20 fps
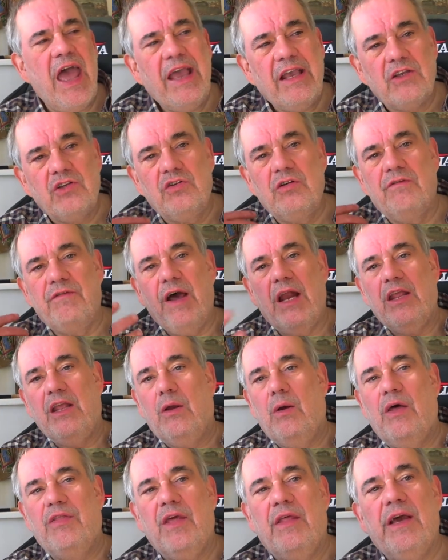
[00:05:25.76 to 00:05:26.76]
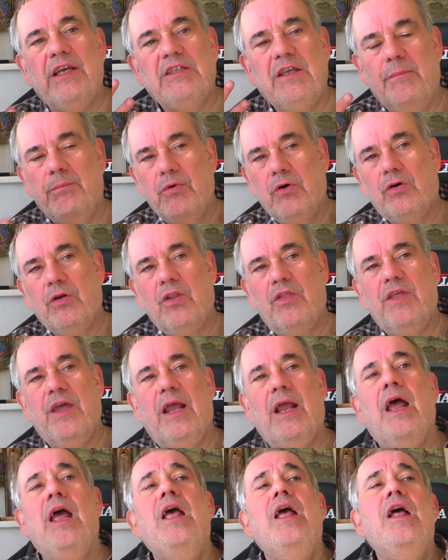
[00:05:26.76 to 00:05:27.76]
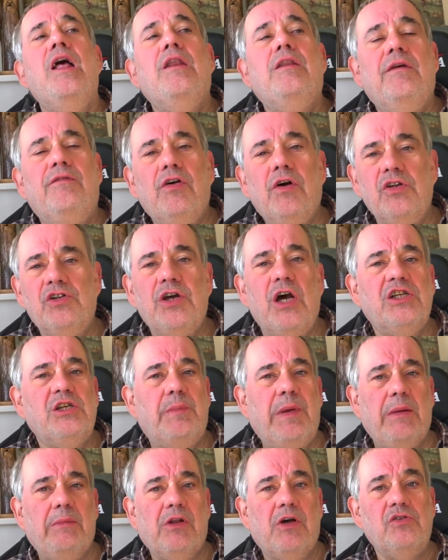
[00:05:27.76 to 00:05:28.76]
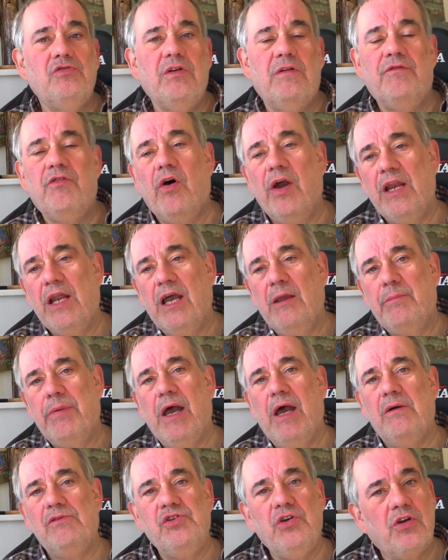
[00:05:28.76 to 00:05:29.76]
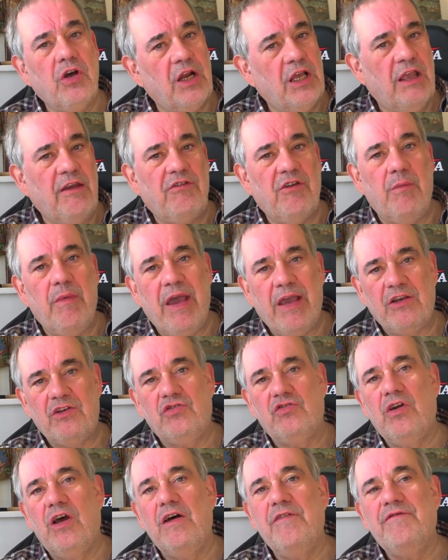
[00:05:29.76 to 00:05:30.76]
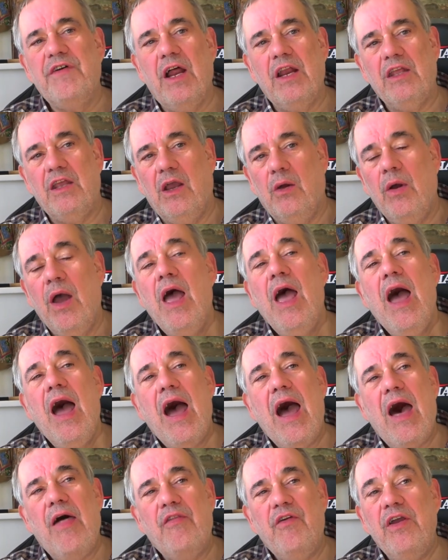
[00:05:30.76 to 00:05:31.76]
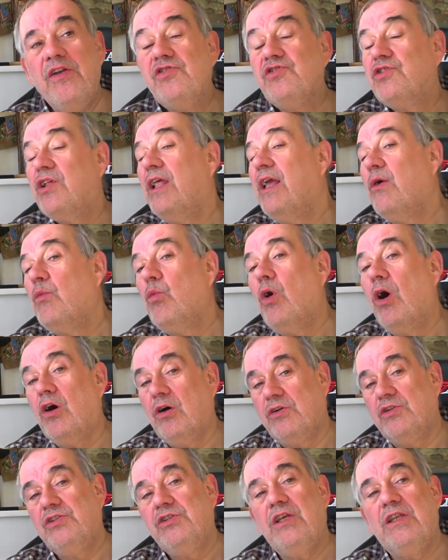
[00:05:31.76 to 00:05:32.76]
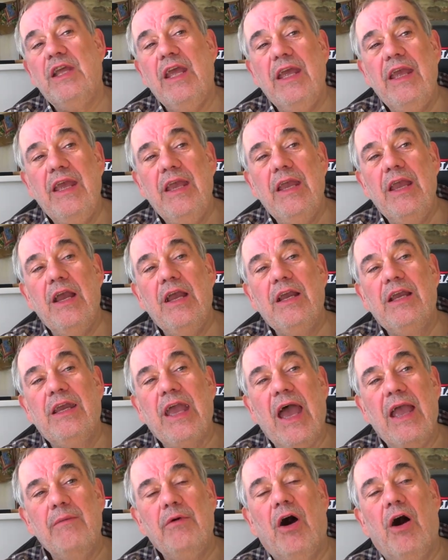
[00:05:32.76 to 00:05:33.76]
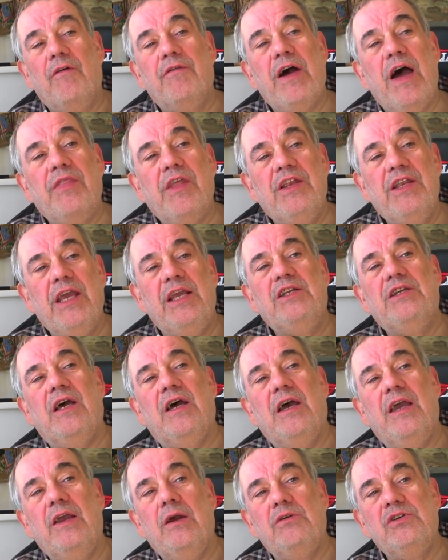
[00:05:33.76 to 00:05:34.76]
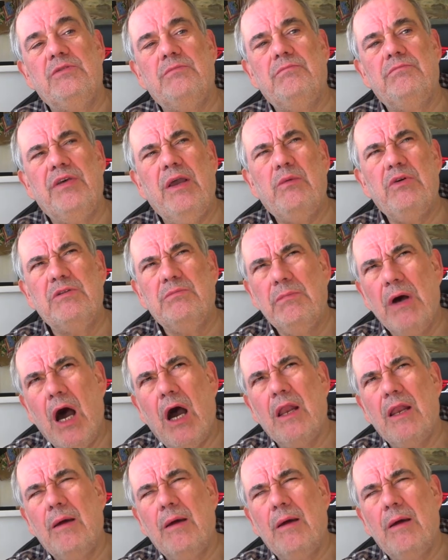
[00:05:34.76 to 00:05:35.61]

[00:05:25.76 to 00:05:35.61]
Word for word: extra value. I think that's the important thing. If you're charging people £149, you've got to give them extra value. And the interesting thing was that he came off, and the DJ, who was, I think was Mark